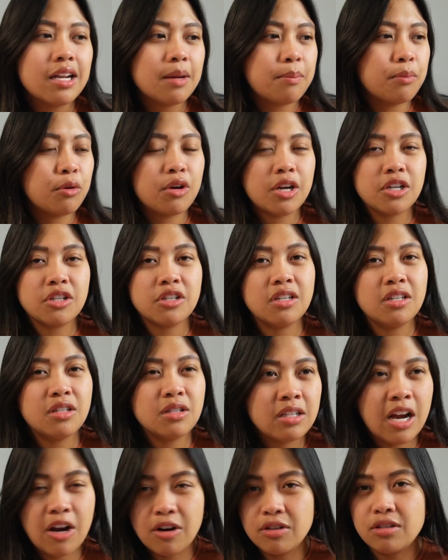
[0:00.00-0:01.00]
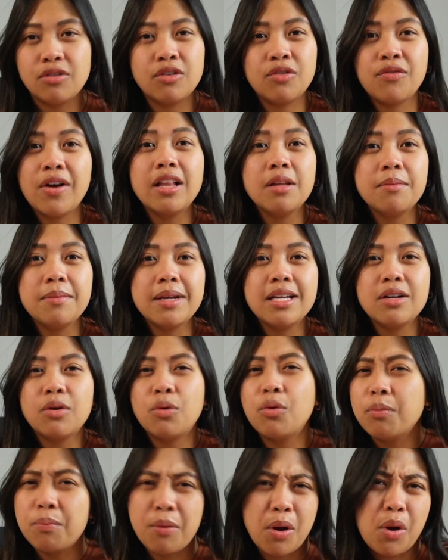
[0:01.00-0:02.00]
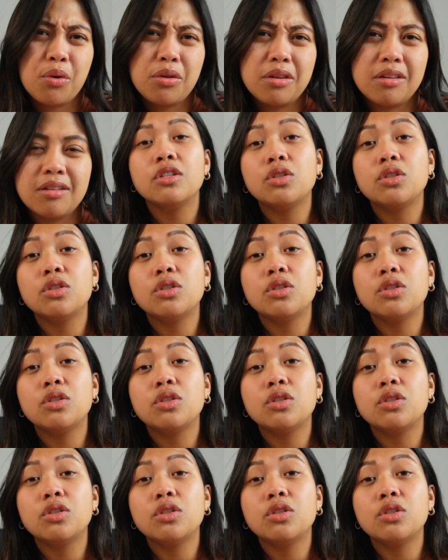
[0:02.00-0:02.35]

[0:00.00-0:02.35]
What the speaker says: a progression in character development, or both.